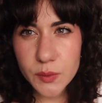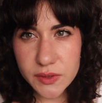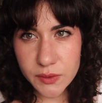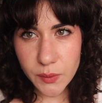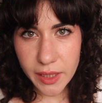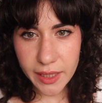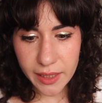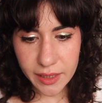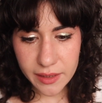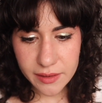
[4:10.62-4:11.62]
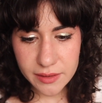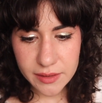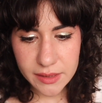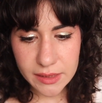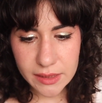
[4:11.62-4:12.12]
was okay.
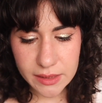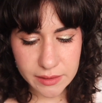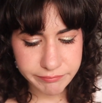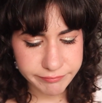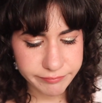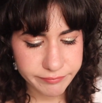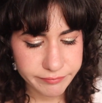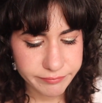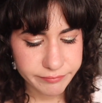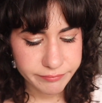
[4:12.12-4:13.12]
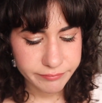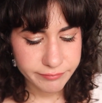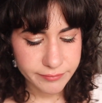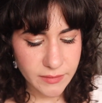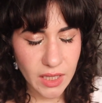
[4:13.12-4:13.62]

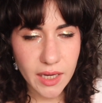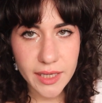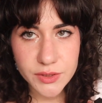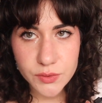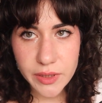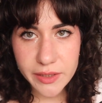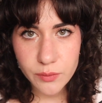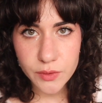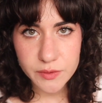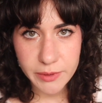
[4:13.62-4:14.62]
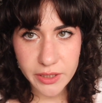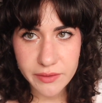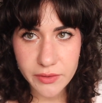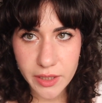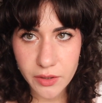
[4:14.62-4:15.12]
I do like rosemary
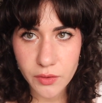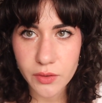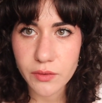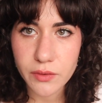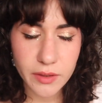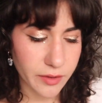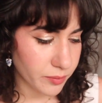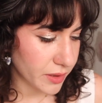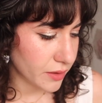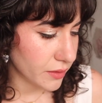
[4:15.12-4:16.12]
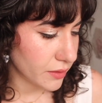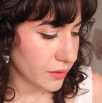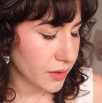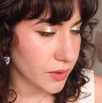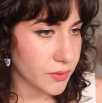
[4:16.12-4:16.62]
for hair growth. I've been
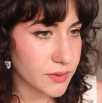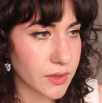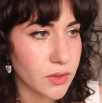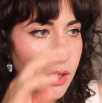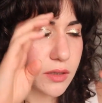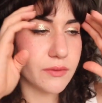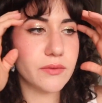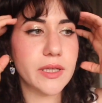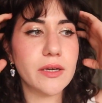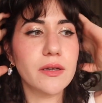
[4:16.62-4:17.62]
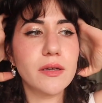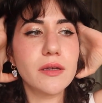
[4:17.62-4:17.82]
using a lot of like,